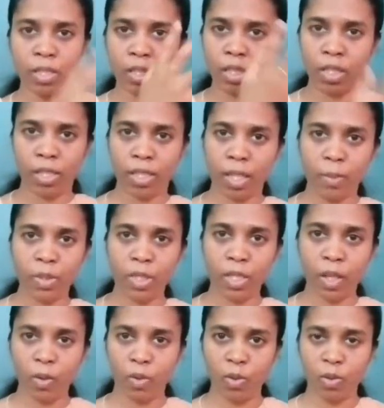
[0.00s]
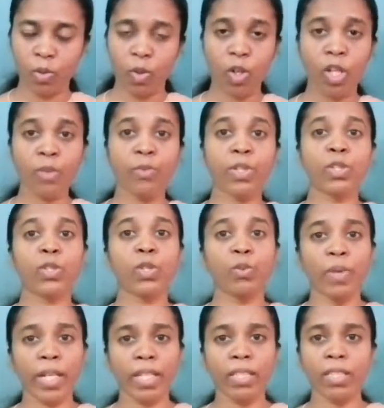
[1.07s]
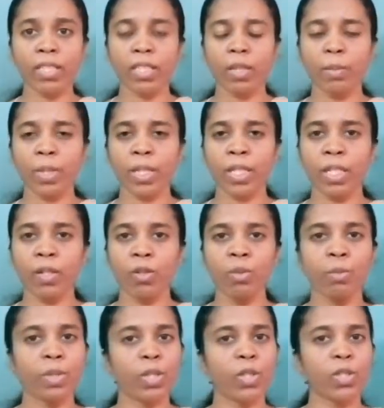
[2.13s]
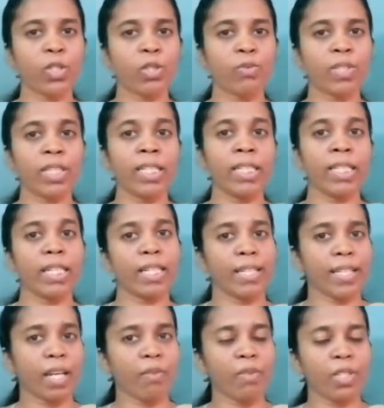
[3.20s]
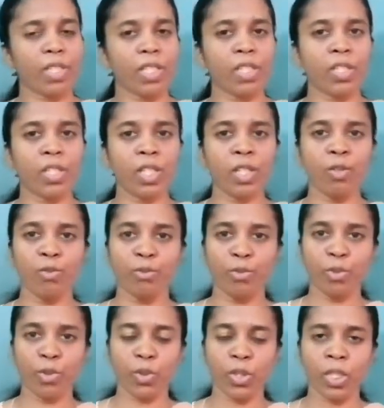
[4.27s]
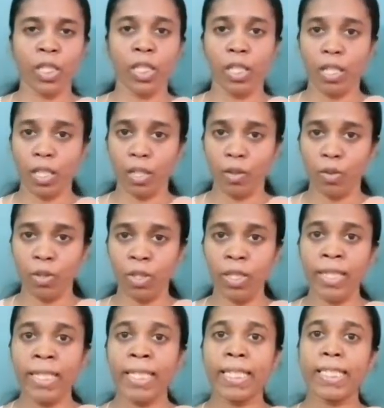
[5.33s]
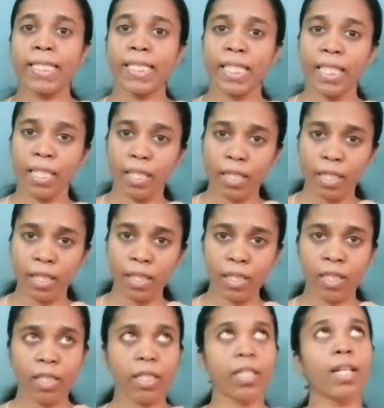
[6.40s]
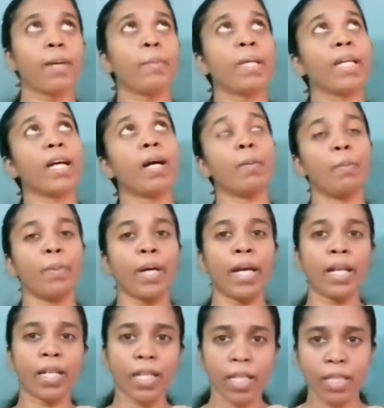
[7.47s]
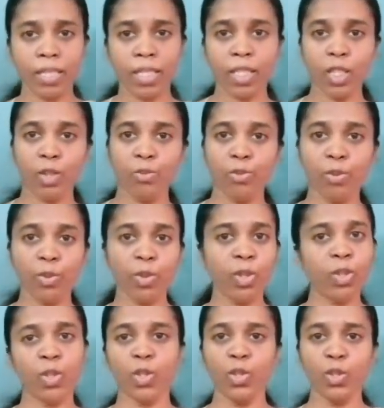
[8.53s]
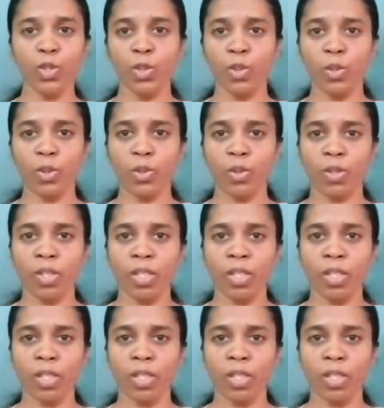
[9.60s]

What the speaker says: It comes down. All of us know why it is coming down, because of the gravitational force. Now, is the earth coming up and touching the fruit? No.